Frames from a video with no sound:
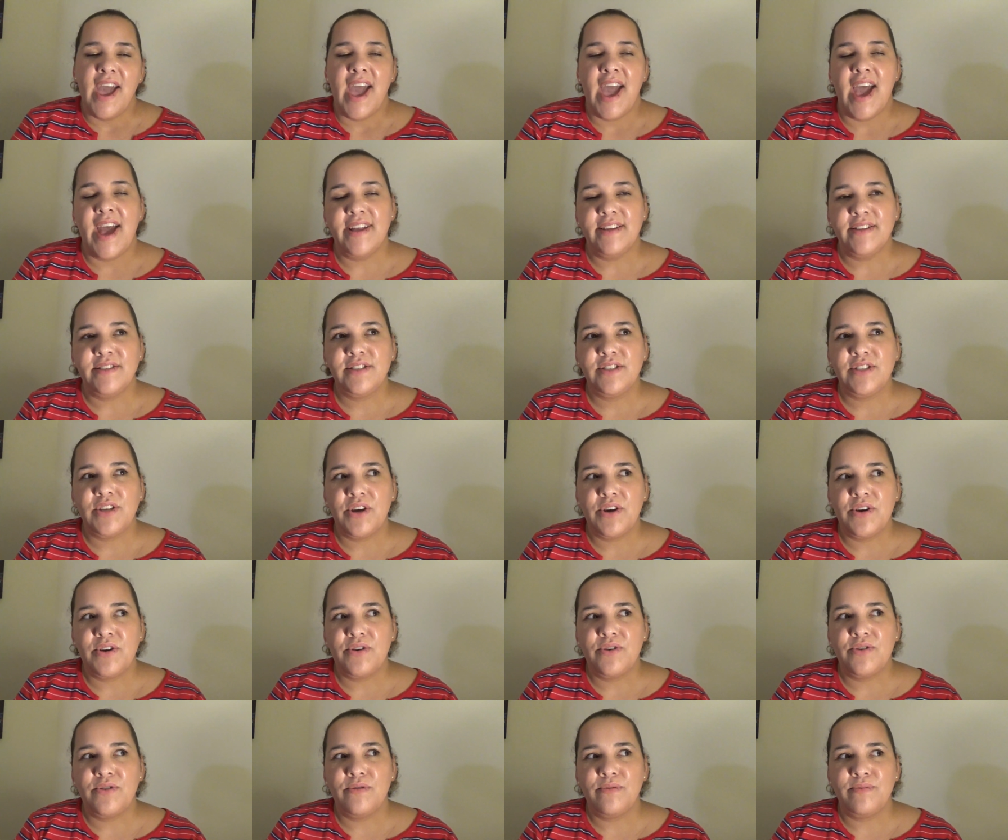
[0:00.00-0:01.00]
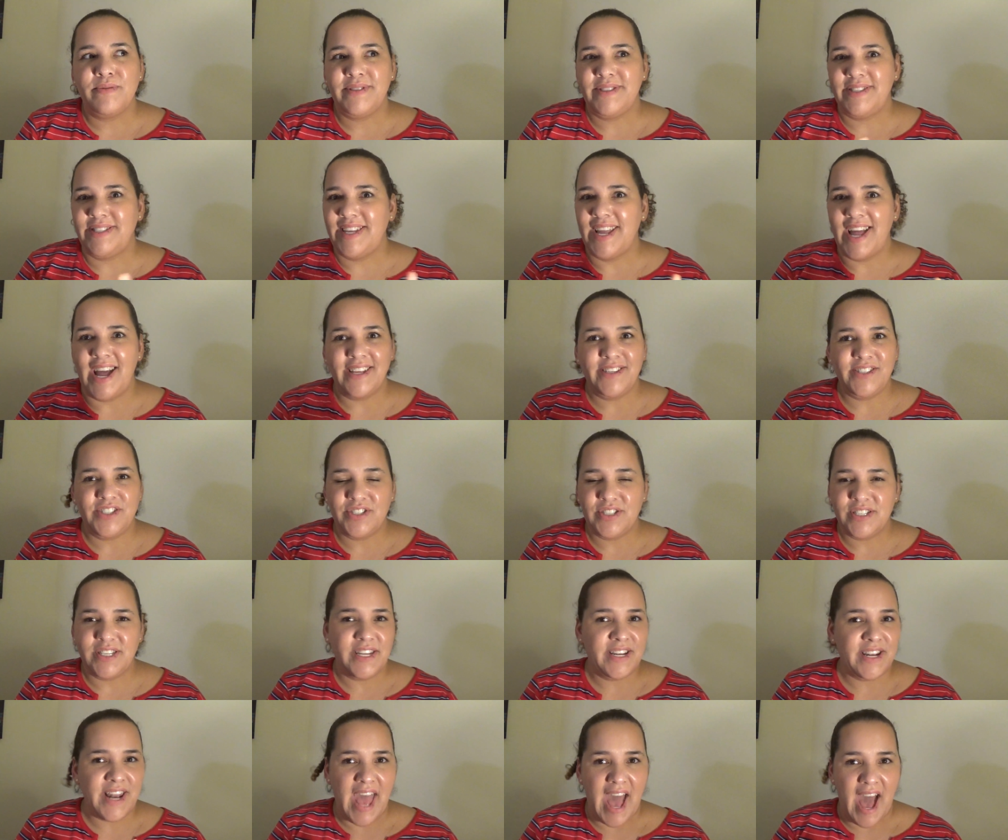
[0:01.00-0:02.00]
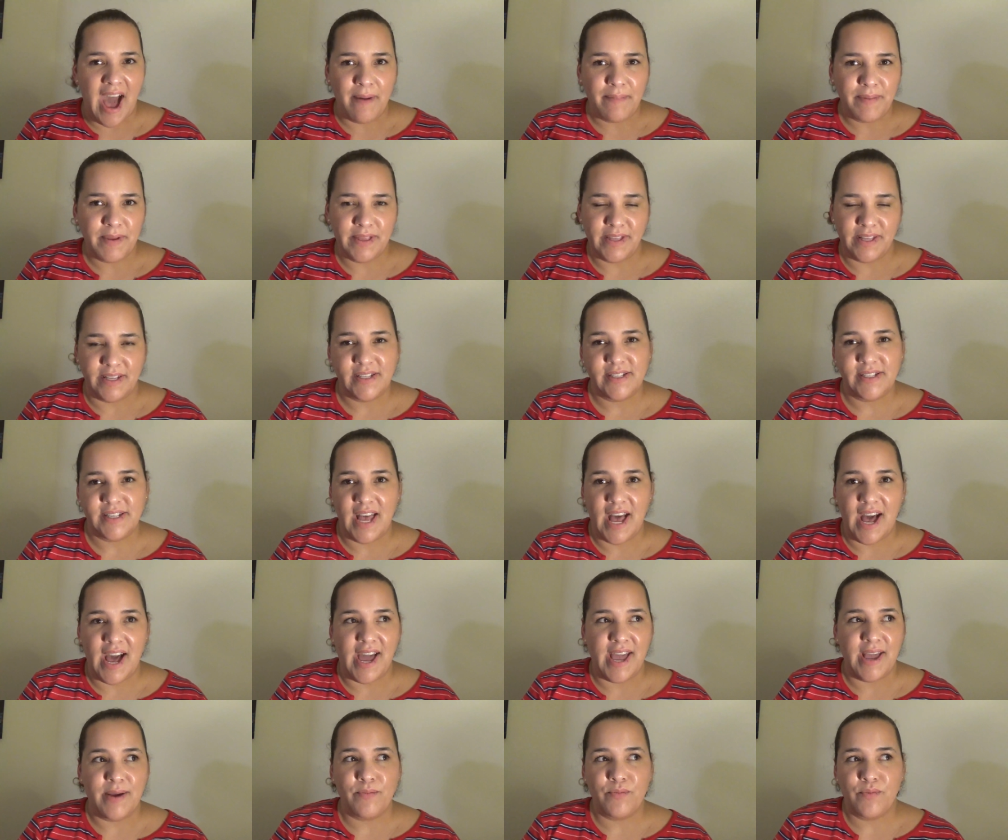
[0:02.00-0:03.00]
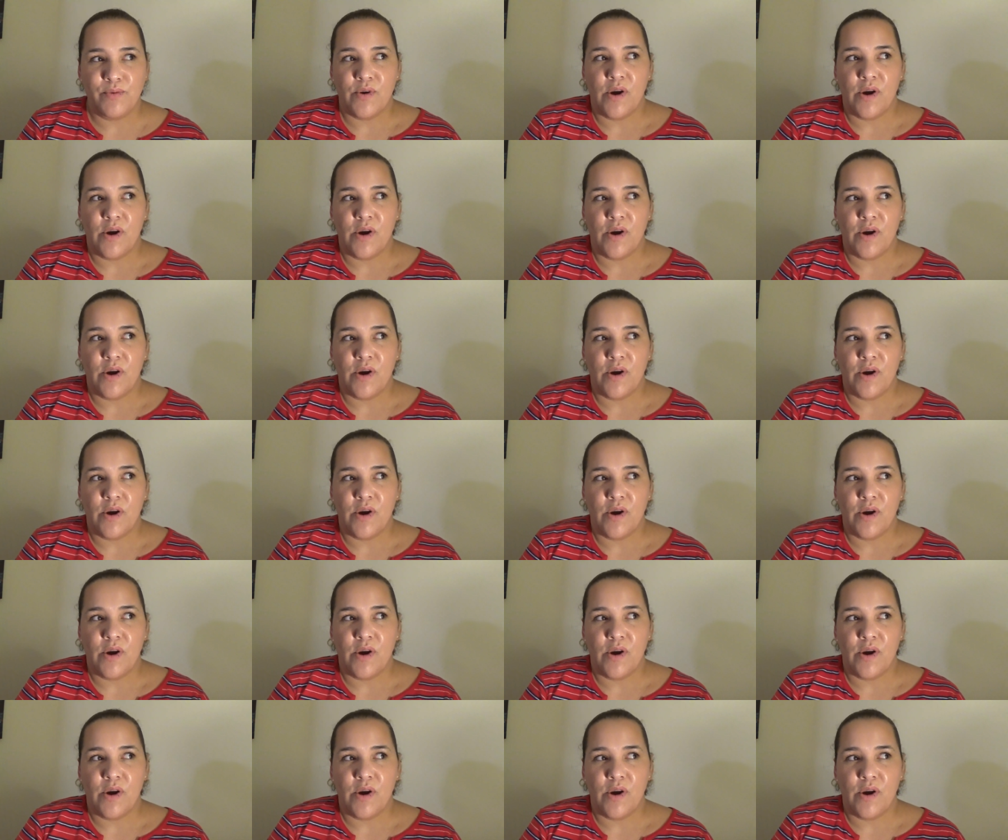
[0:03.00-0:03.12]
And so that just didn't happen this time.